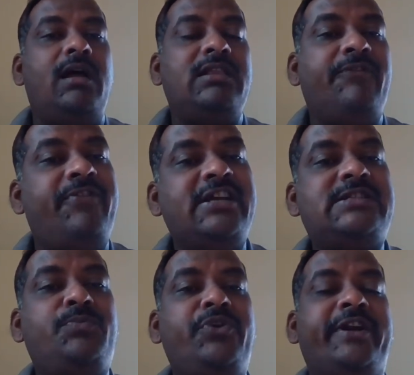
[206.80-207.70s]
The
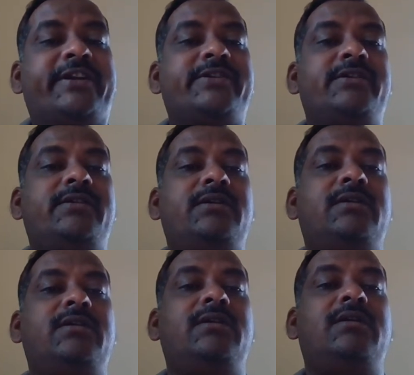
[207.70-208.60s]
first poet,
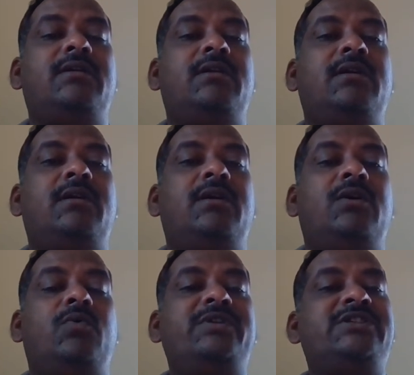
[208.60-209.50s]

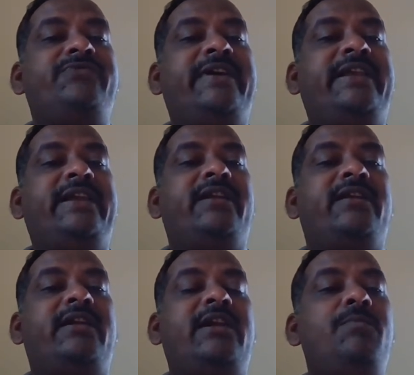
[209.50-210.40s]
which is
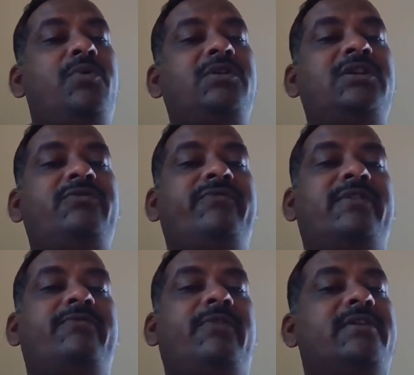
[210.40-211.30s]
very important
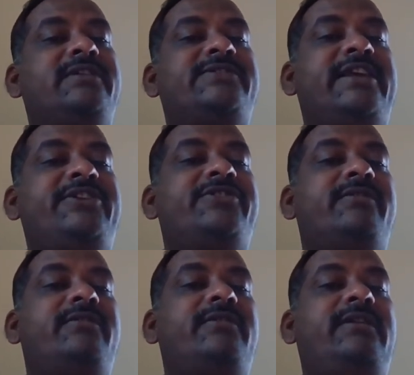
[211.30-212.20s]
one for this
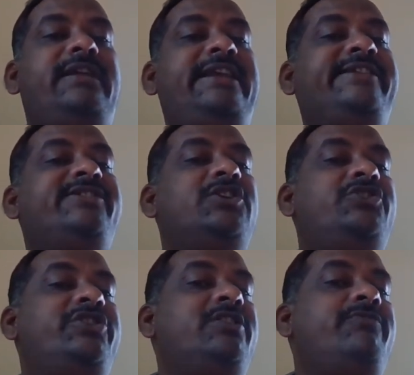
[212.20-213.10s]
section, is
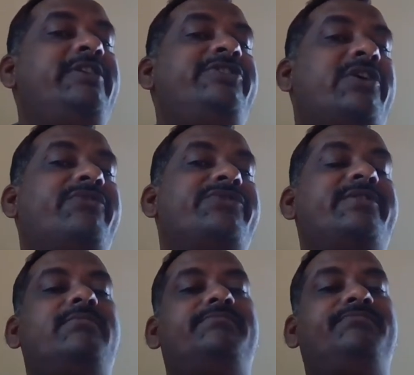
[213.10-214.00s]
Geoffrey
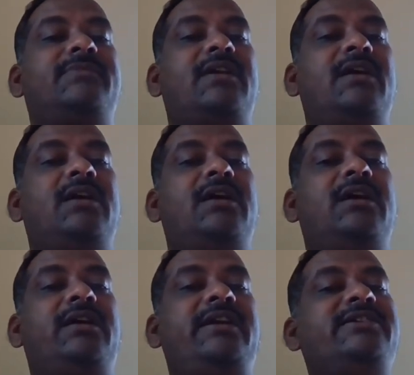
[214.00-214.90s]
Chaucer.
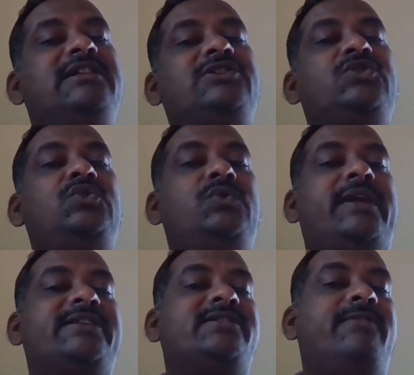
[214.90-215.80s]
He is also
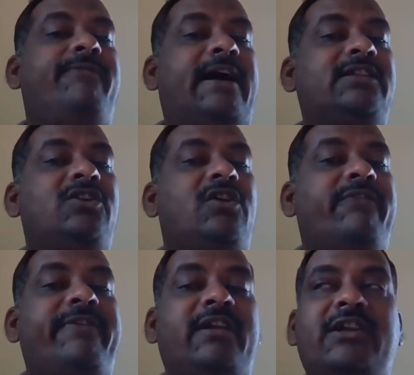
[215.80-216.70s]
known as the father
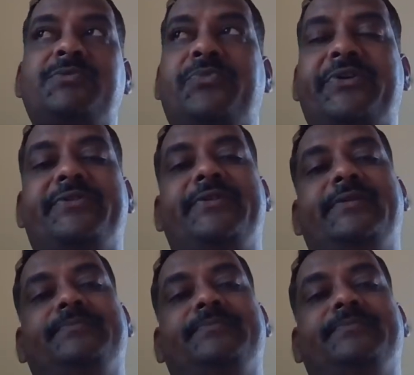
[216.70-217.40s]
of English poetry.